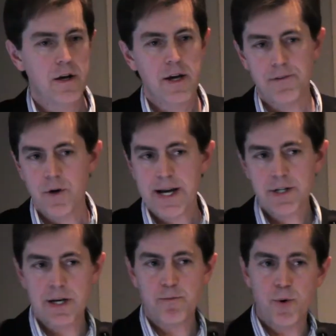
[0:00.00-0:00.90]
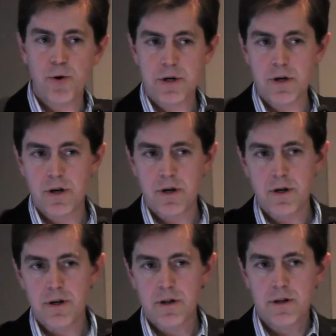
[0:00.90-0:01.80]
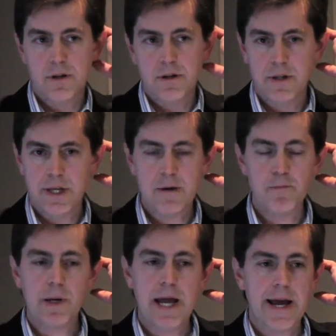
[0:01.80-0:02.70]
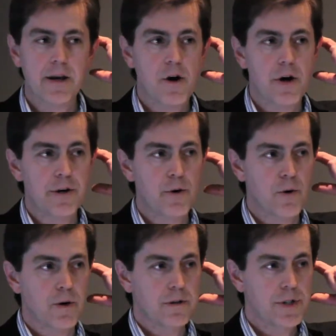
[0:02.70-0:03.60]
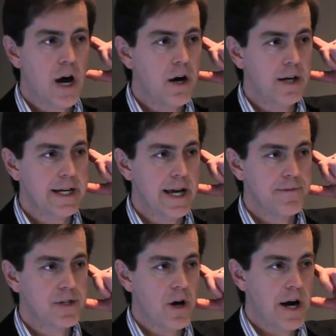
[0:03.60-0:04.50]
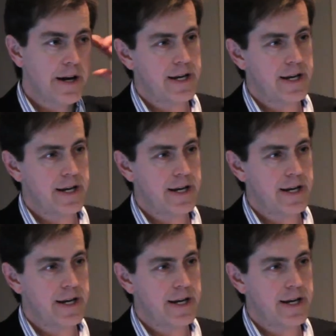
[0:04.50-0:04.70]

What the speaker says: if you actually put the implant on your totally deaf side,